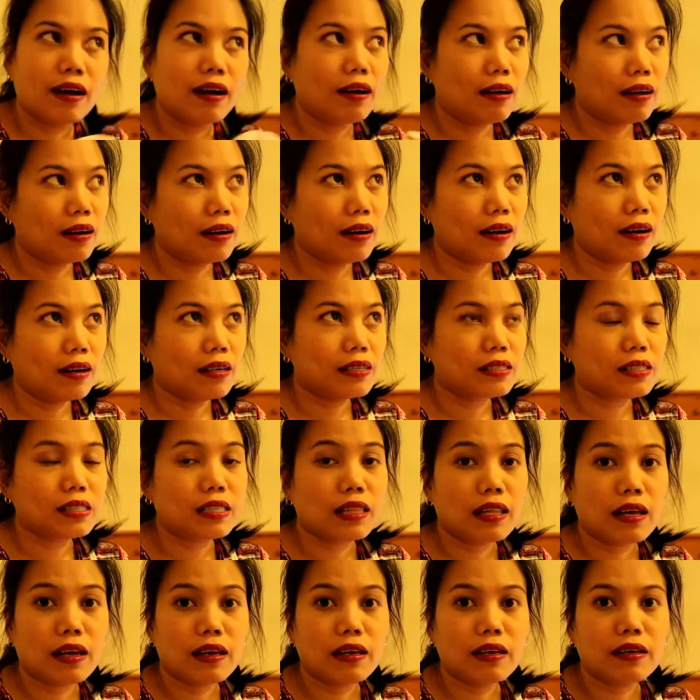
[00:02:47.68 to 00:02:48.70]
it's
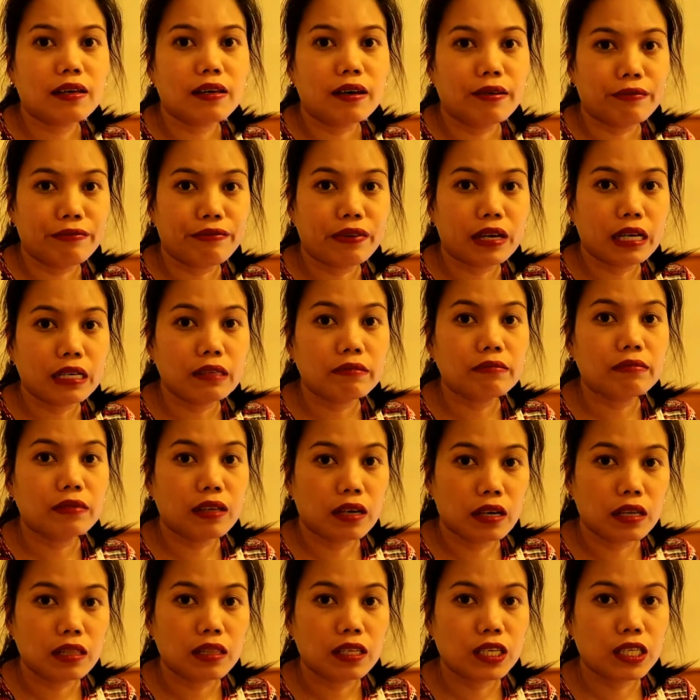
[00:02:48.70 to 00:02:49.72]
like $5
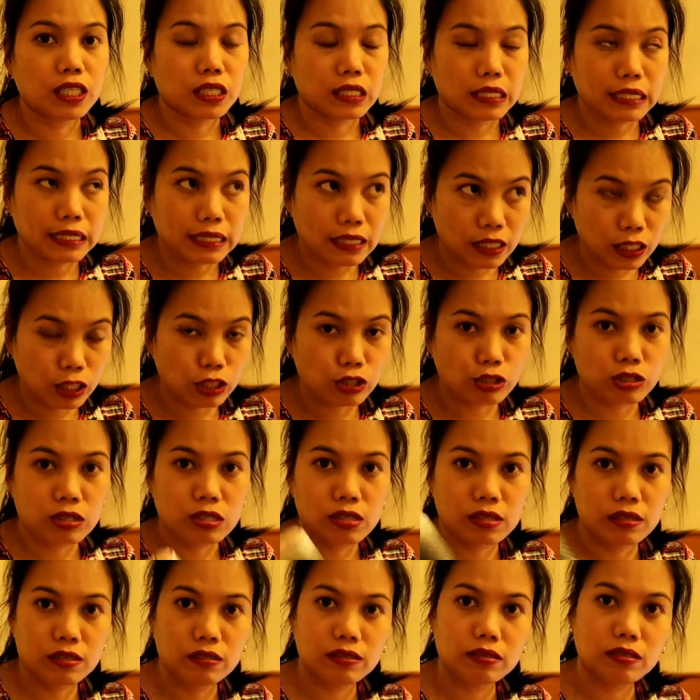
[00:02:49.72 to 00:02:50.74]
each.
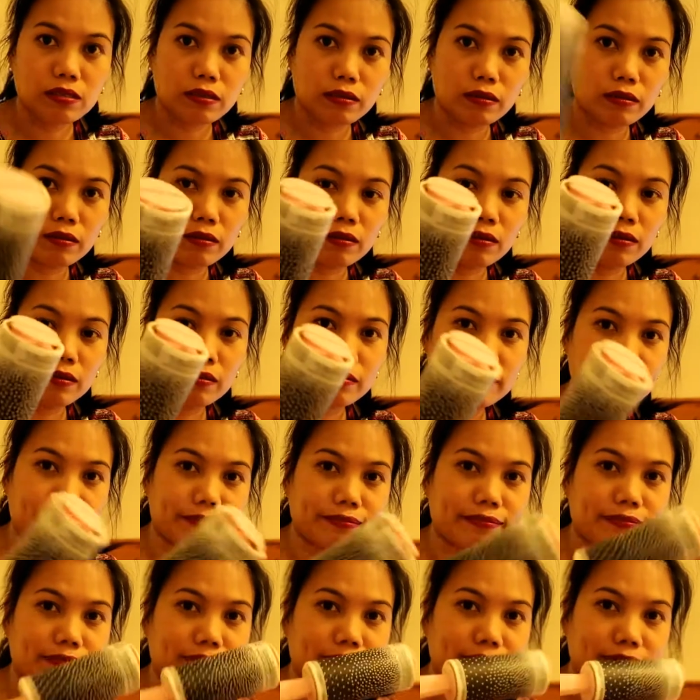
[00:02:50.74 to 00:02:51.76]
So,
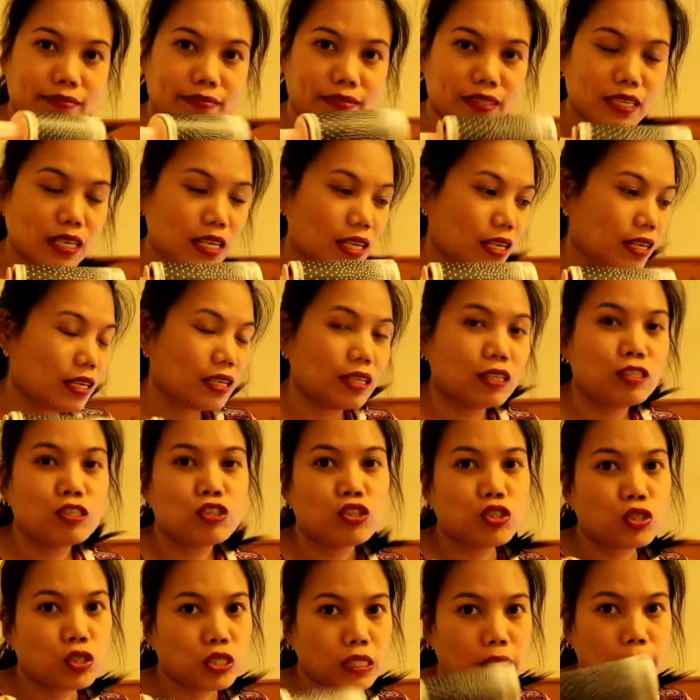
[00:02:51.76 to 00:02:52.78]

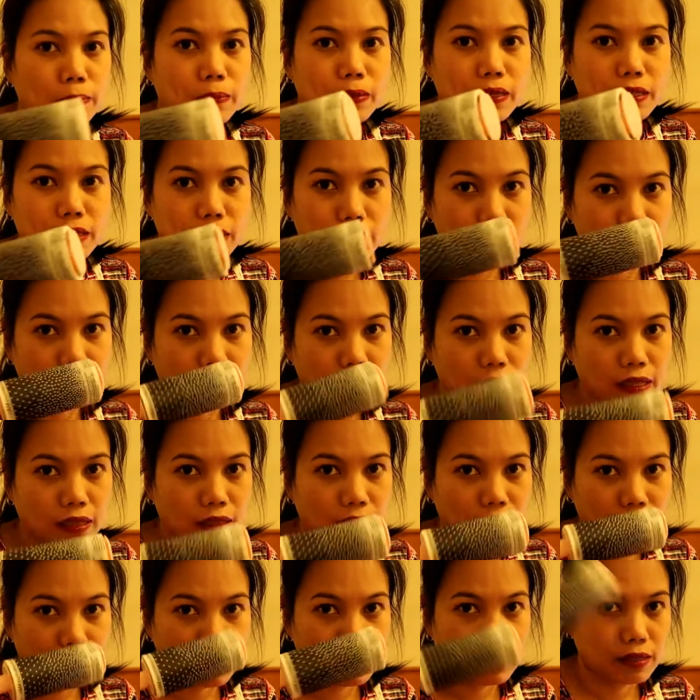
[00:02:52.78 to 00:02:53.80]
it's cheaper to get
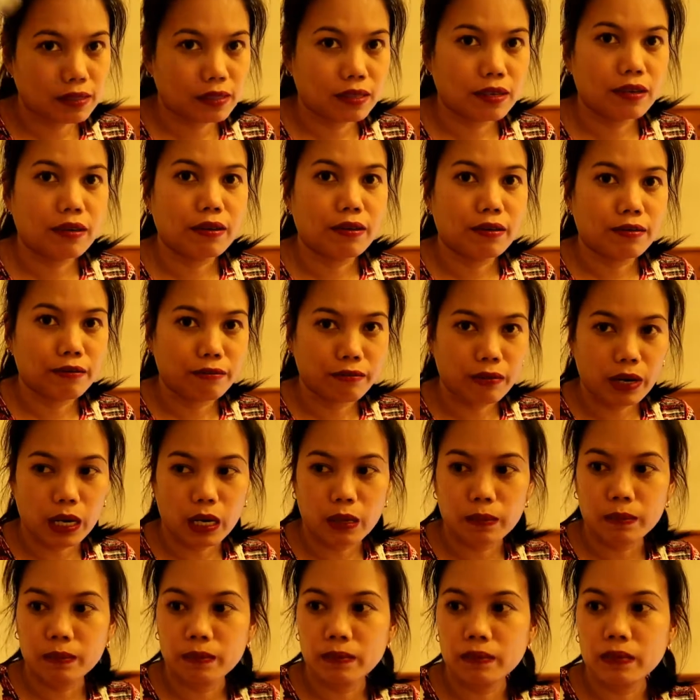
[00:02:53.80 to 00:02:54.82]
this
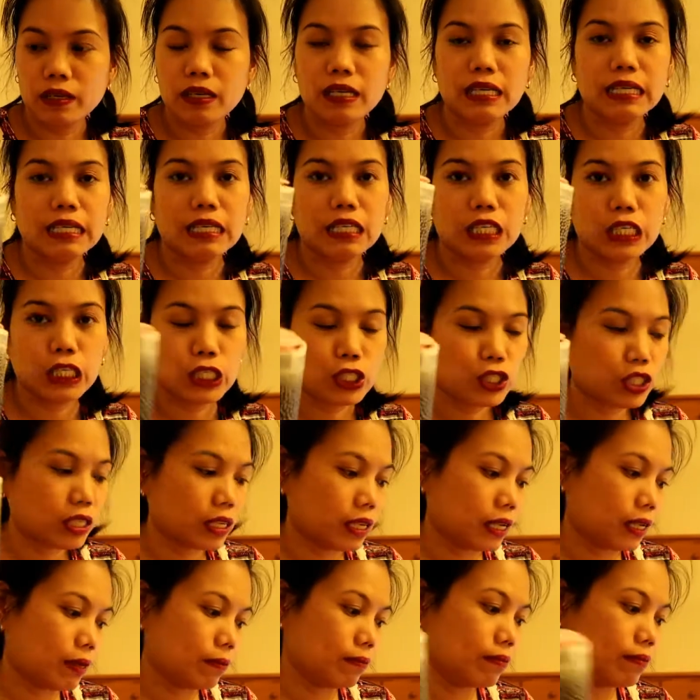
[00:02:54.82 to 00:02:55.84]
from
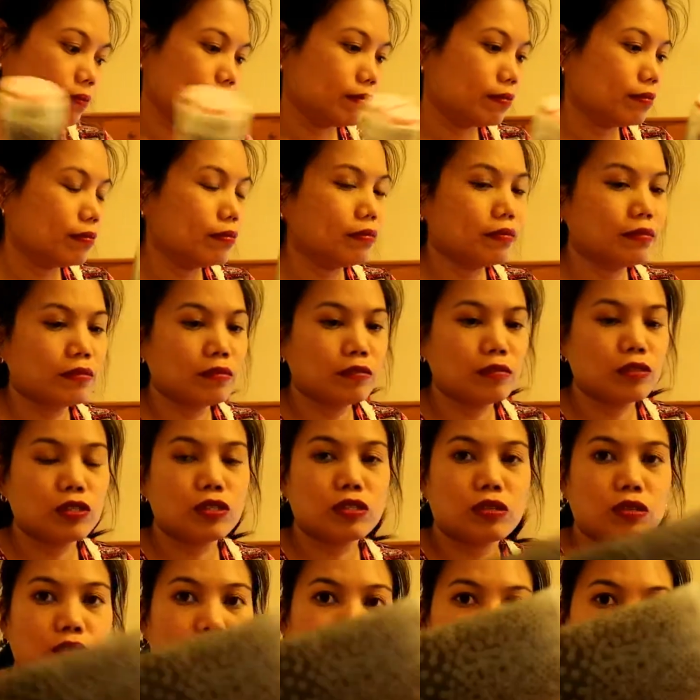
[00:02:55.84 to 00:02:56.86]
H&M.
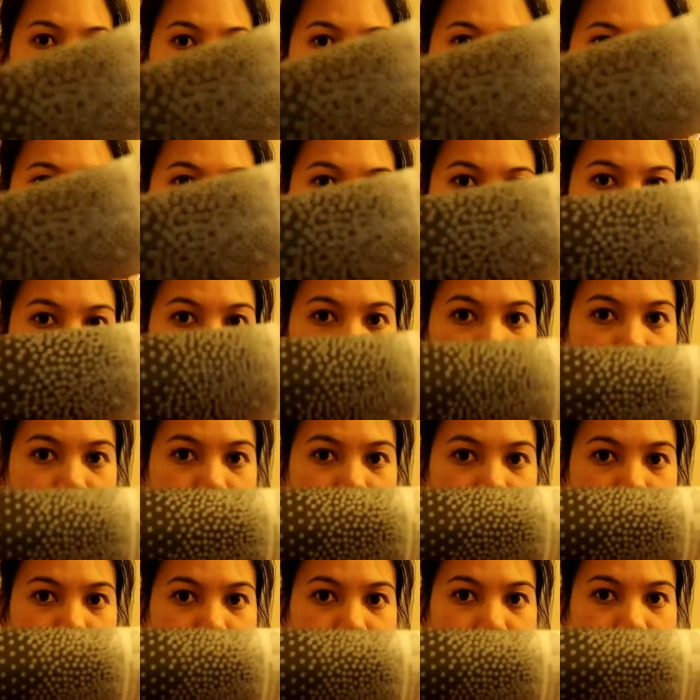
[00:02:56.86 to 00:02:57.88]
So, ito yung
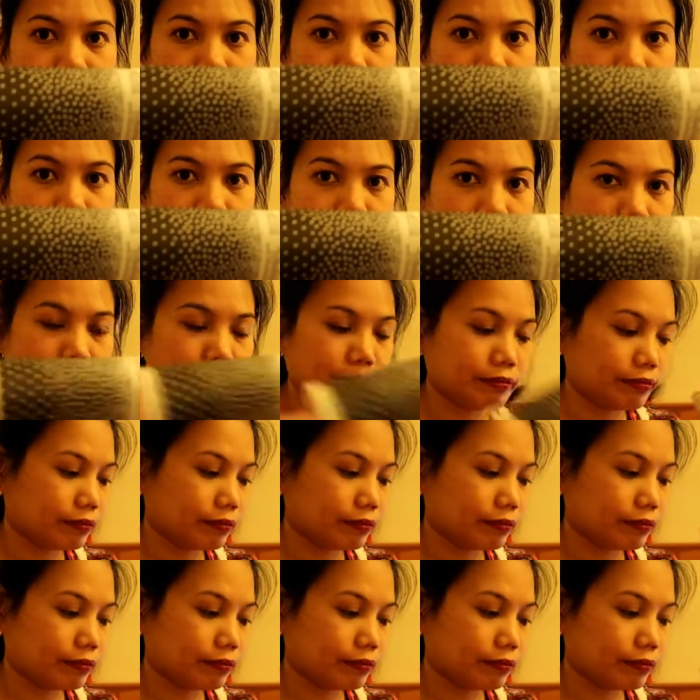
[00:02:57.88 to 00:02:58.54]
design niya.